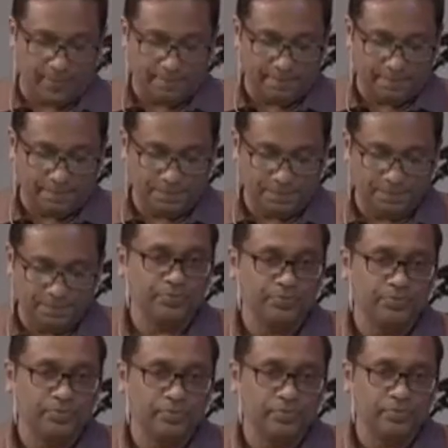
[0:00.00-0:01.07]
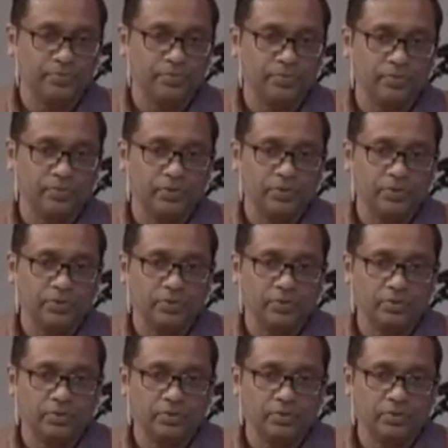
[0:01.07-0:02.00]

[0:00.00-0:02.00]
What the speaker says: (no one is talking)